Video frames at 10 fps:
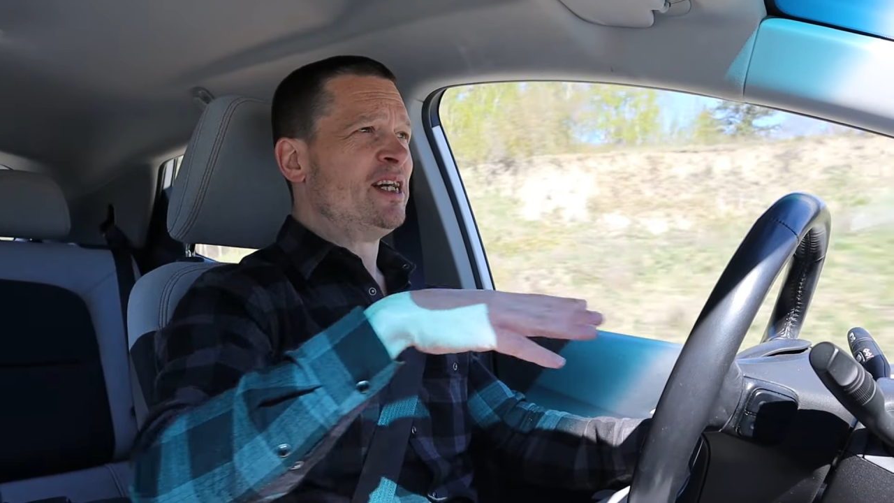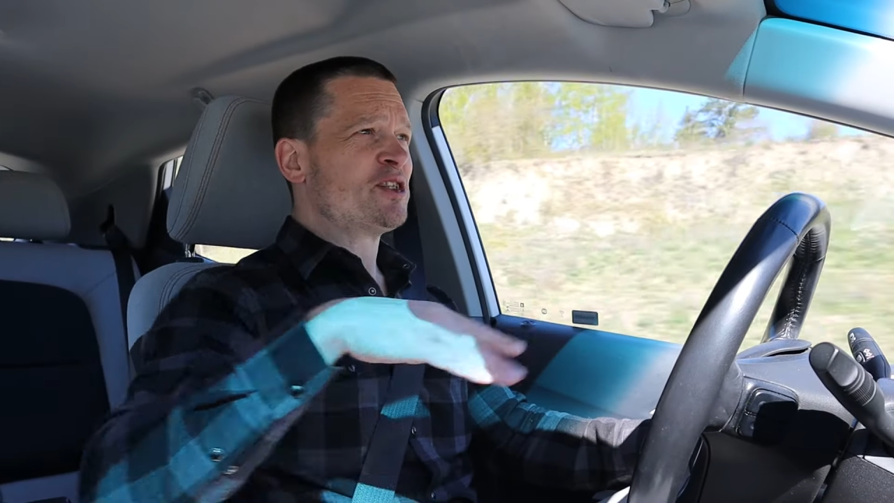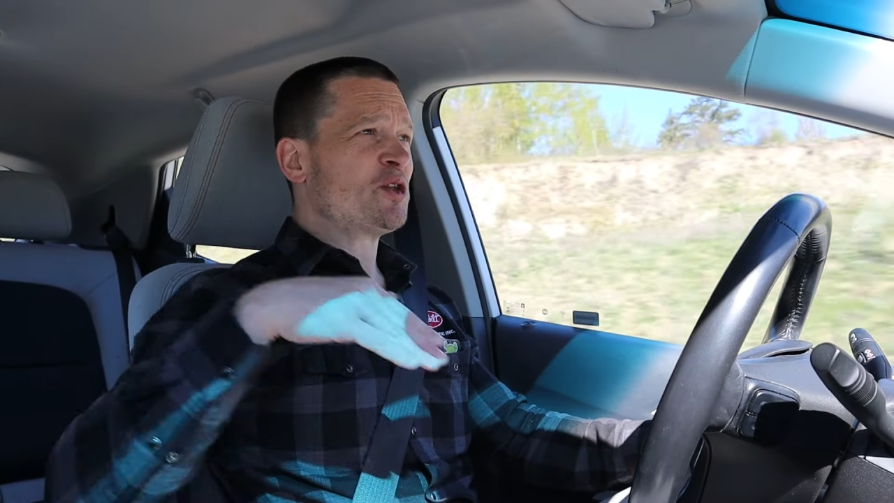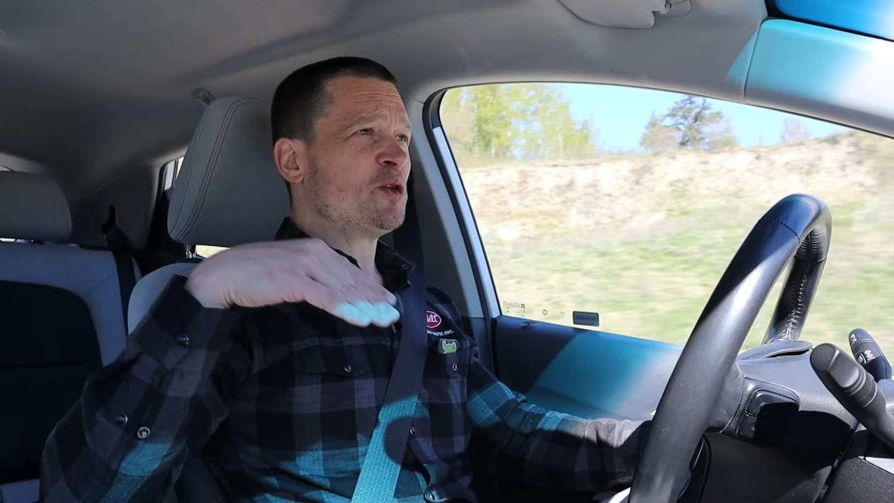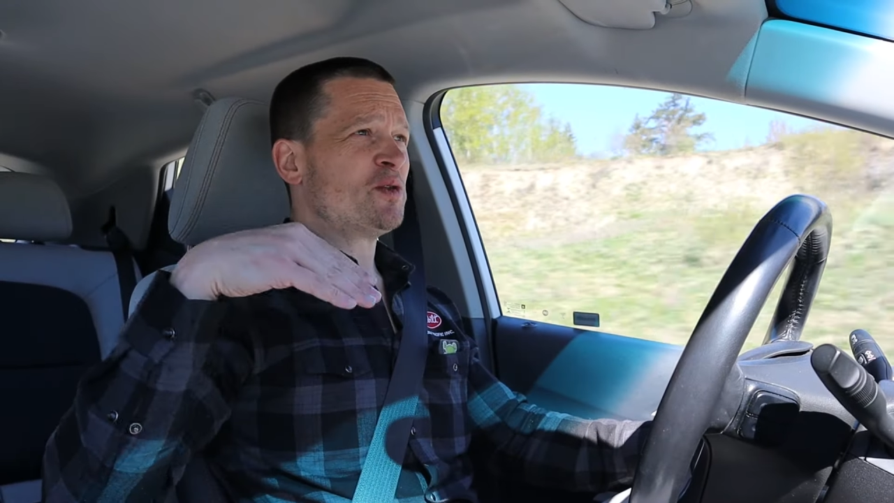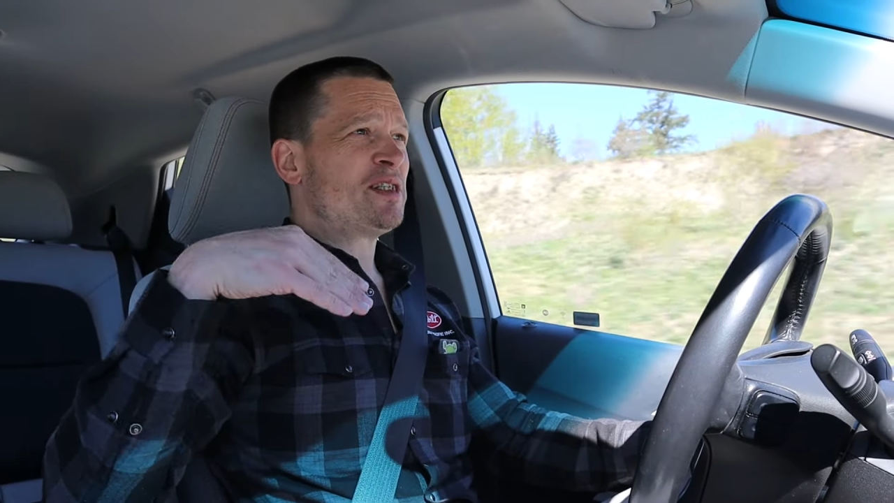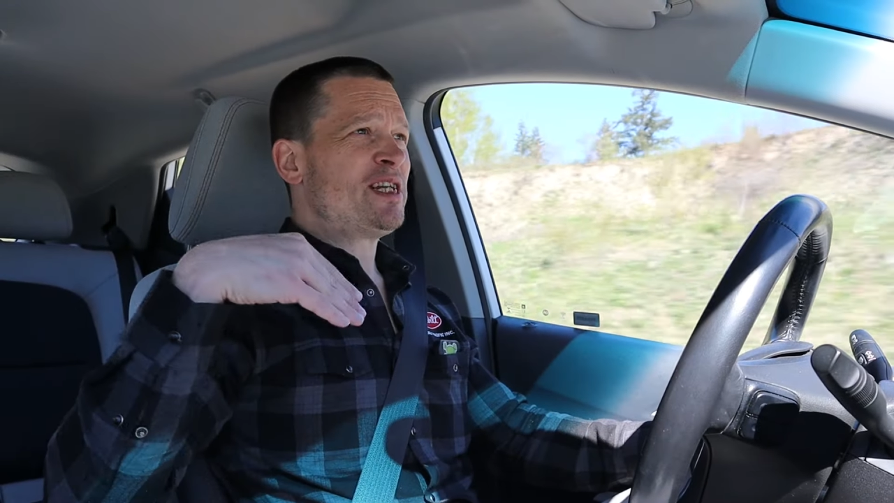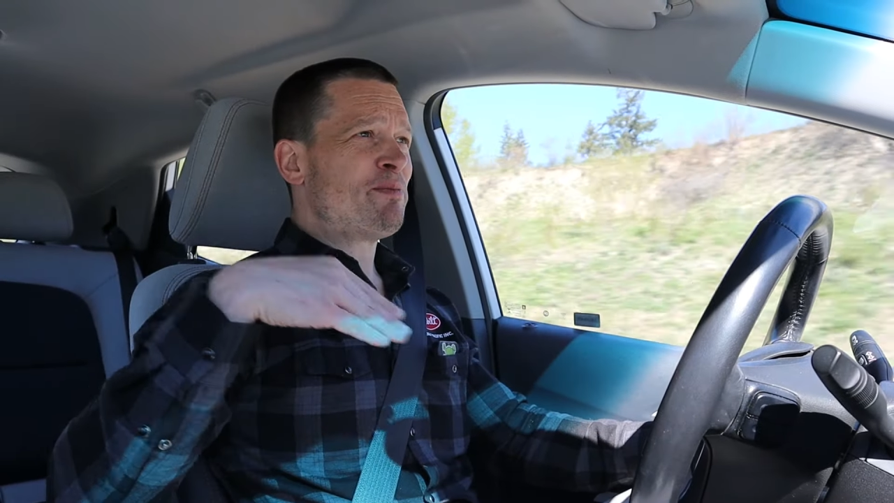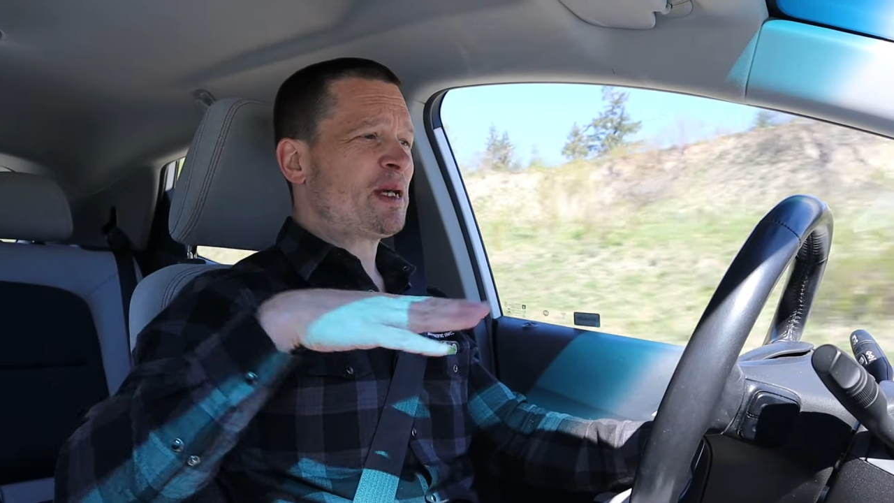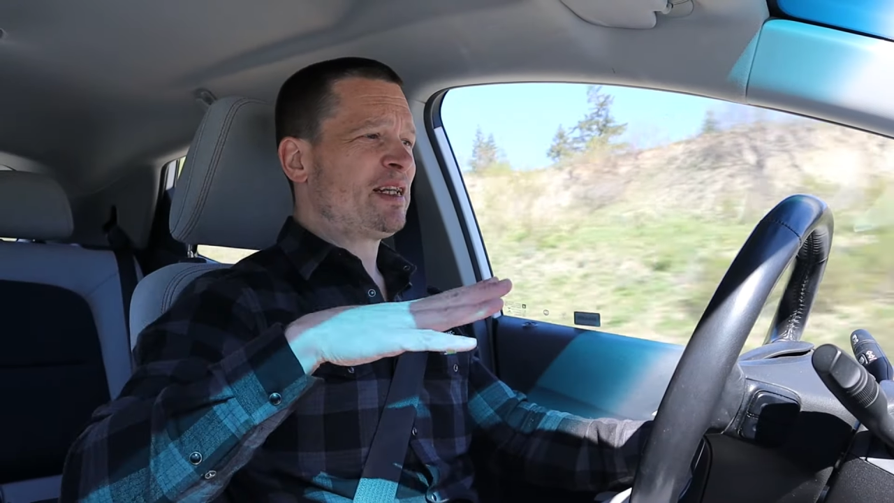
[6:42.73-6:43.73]
So
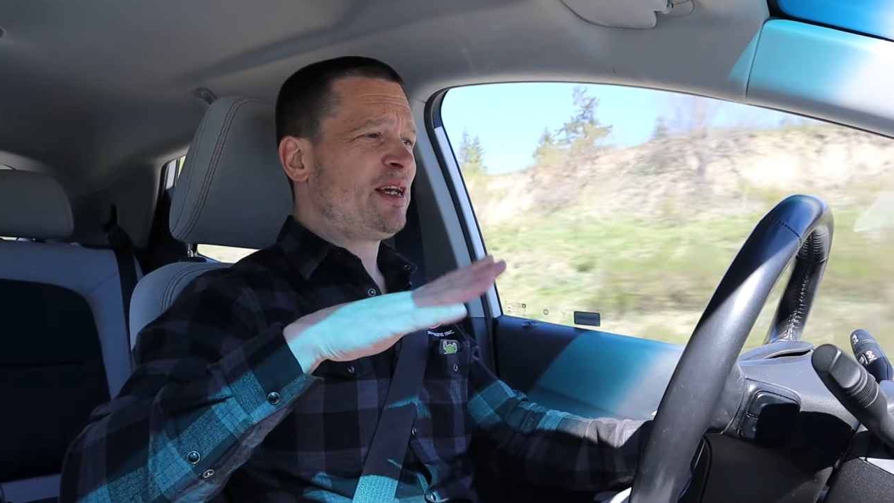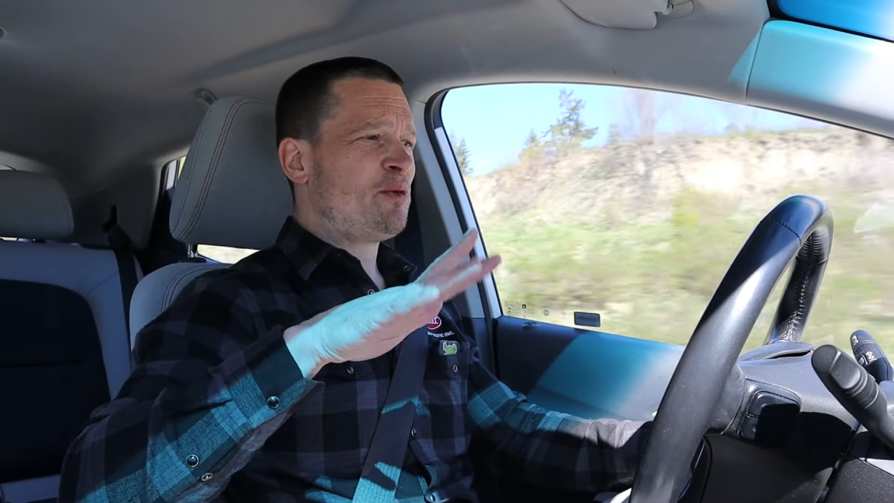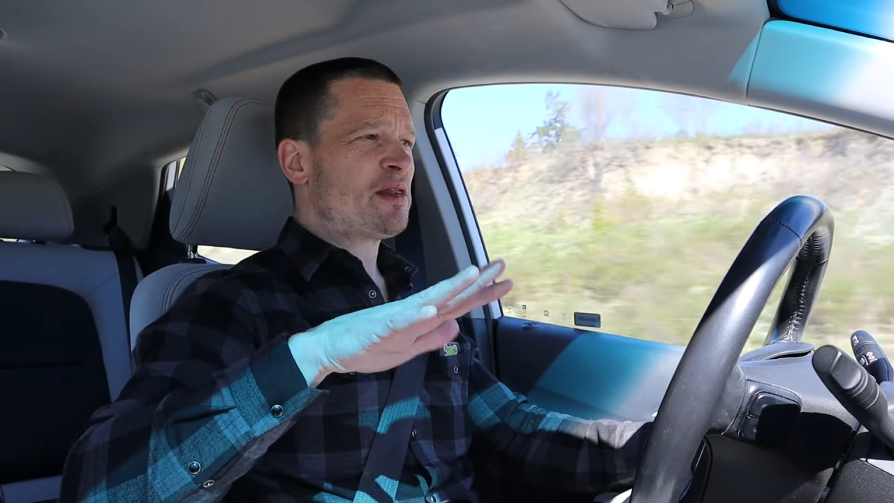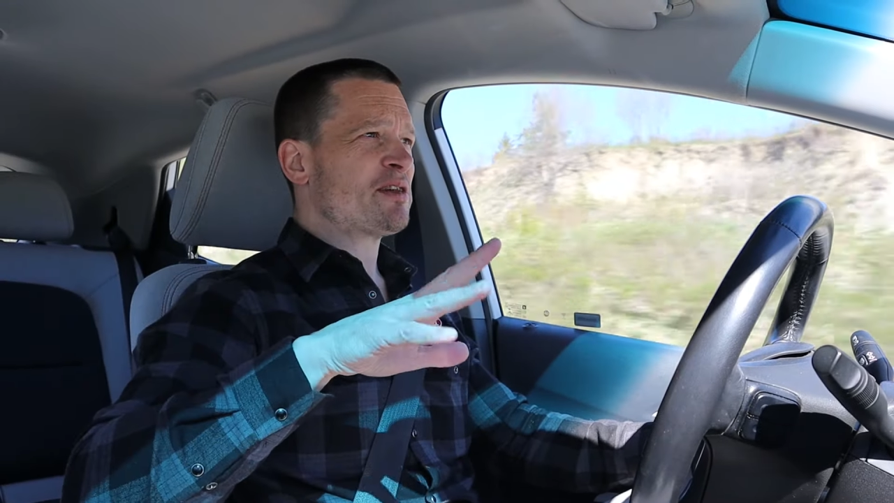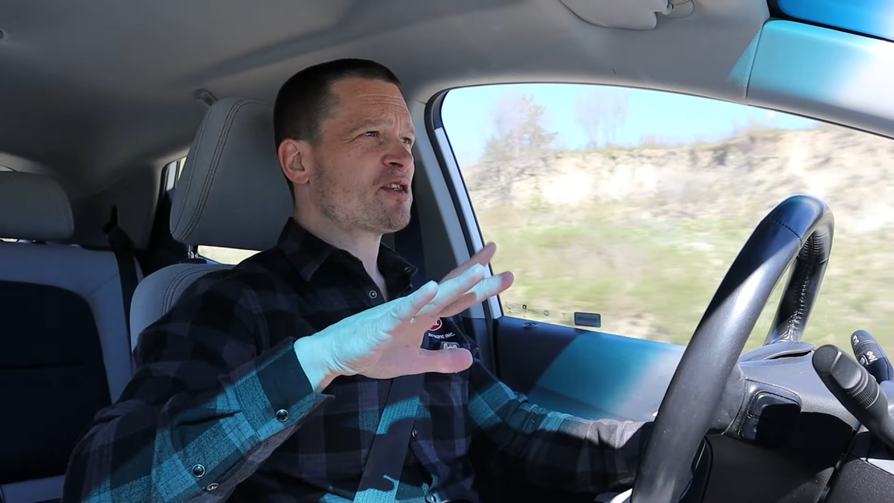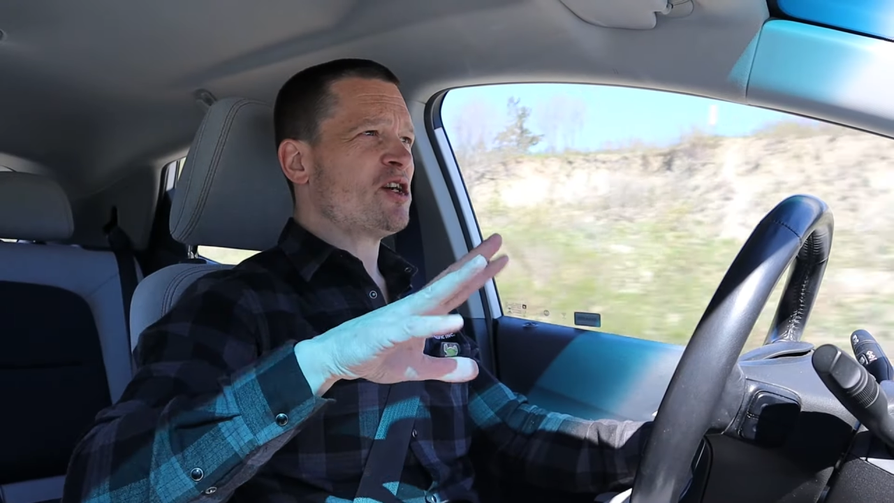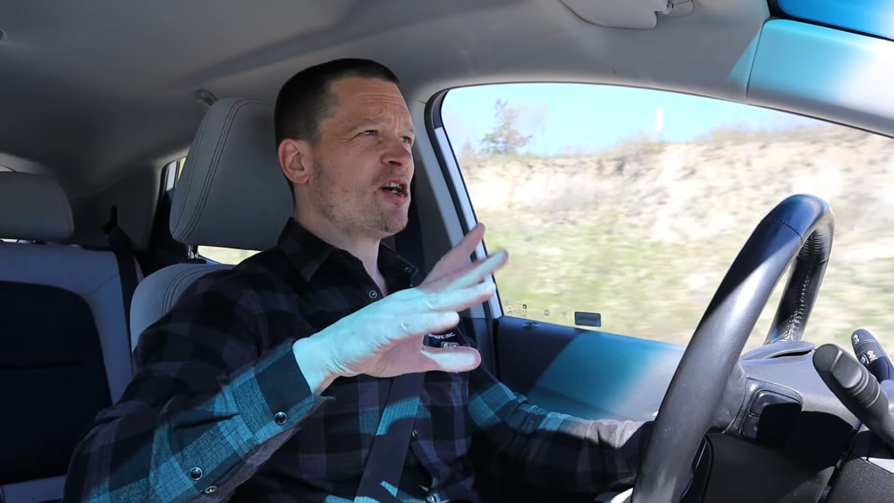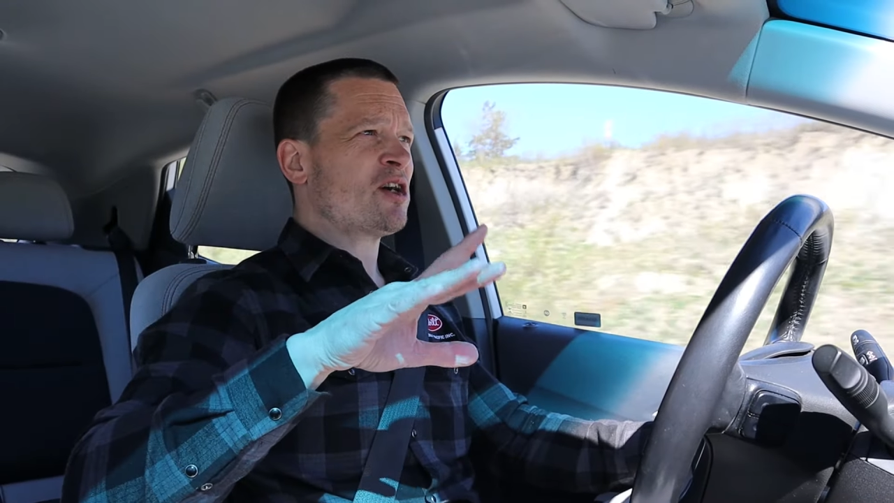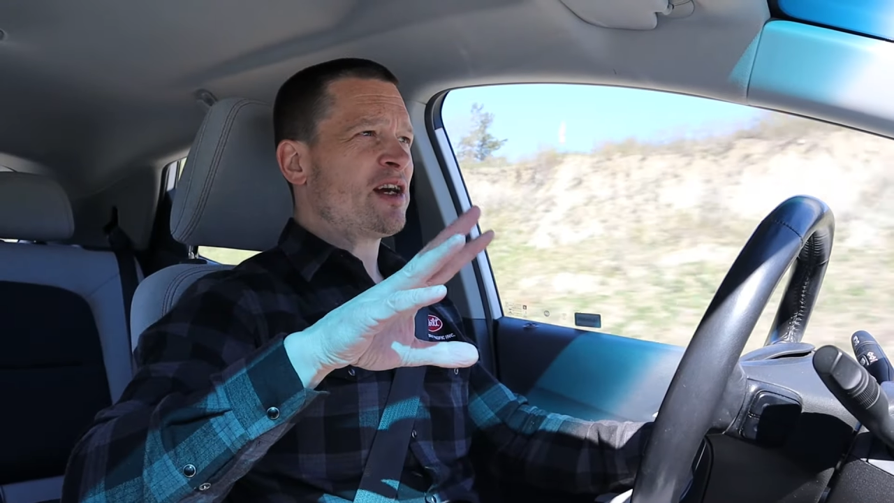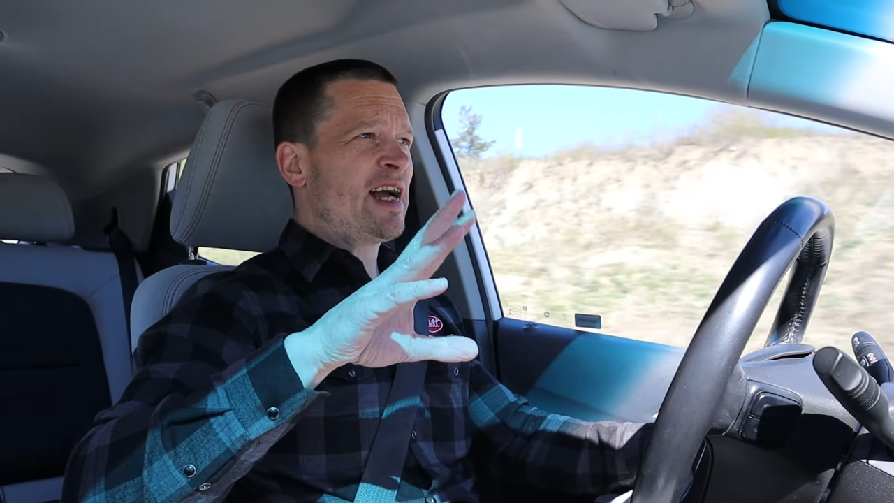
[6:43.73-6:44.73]
typically with this
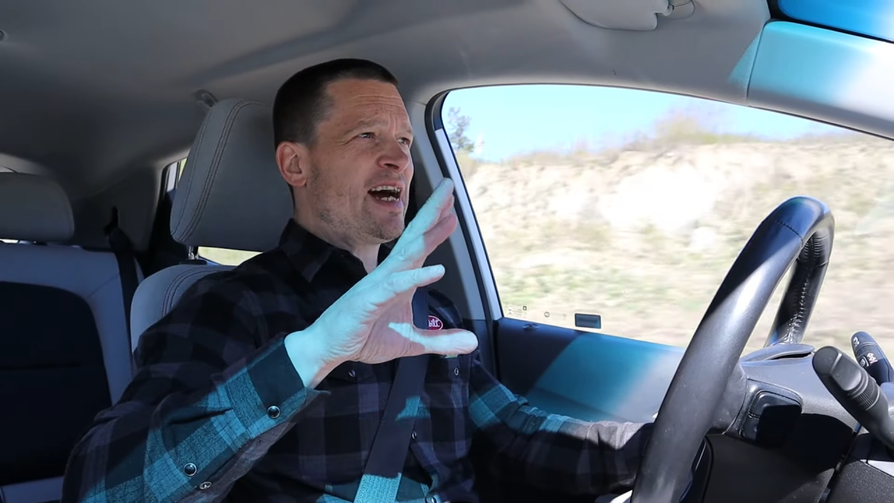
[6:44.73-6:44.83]
car